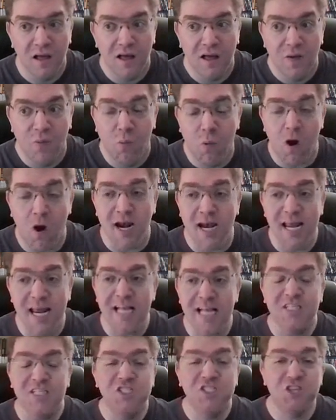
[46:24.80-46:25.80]
What did
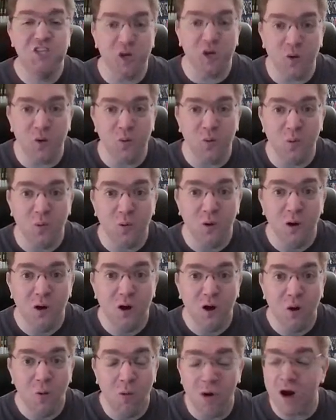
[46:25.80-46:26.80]
he do?
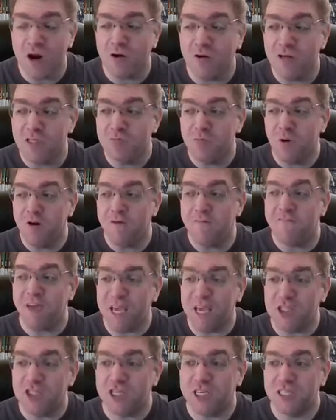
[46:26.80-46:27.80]
What are his
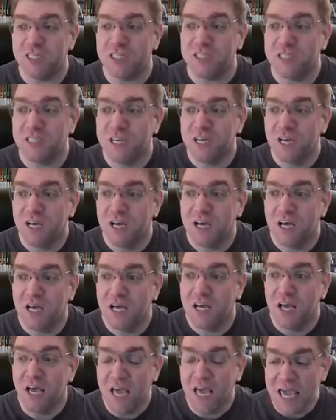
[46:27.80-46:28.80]
motivations?
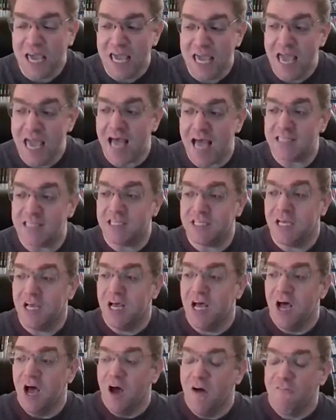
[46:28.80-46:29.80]
He has
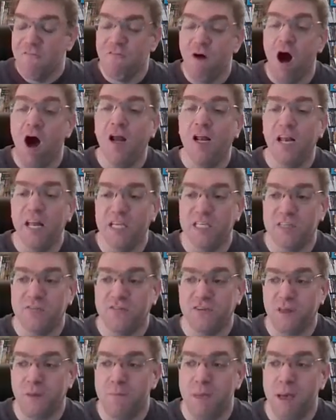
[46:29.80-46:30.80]
fondness
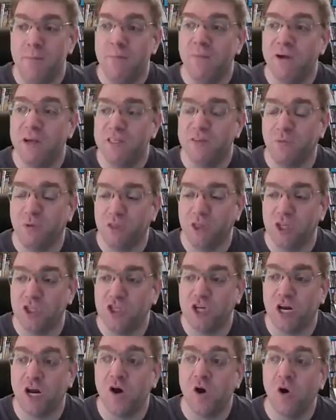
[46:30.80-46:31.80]
for the memories of what the
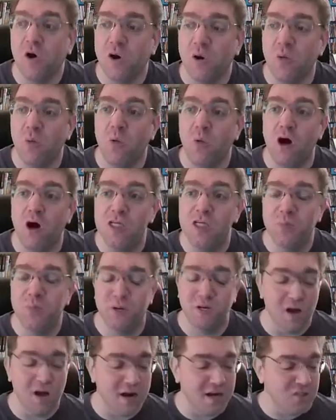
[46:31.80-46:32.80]
Jedi Order was,
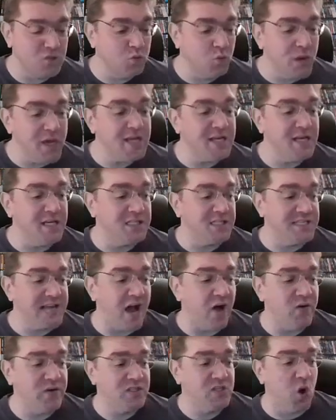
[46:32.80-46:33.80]
but not its weakness, and
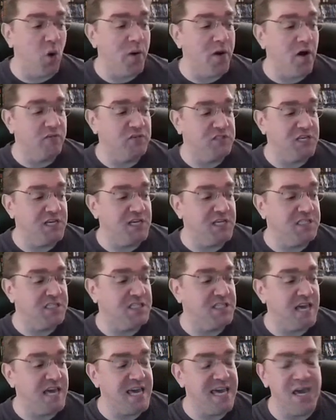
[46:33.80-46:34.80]
now he's going off to seek his
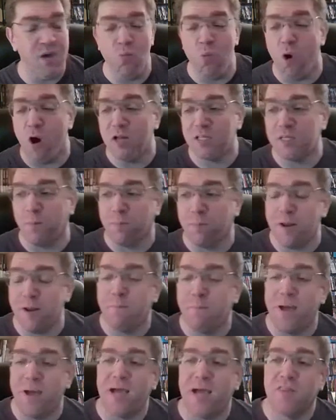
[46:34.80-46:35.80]
thing. He wanted to
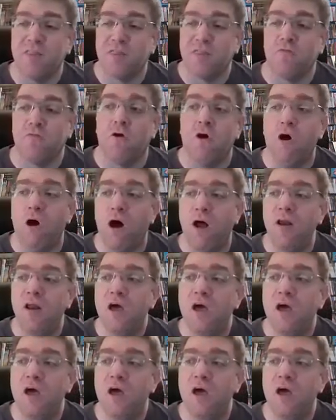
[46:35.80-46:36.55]
bring back Thrawn.